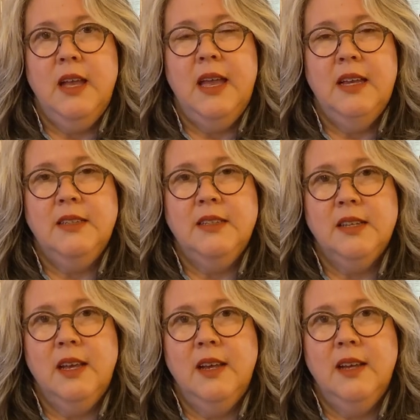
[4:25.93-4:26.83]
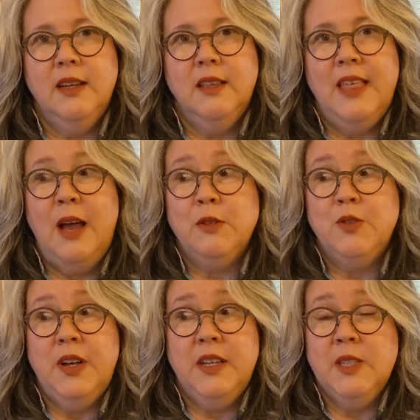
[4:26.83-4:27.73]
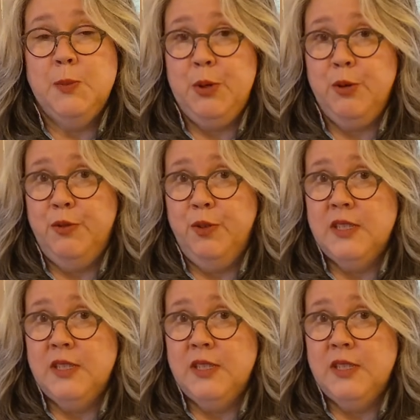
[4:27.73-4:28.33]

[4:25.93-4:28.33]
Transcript: And that was fun. It's beautiful.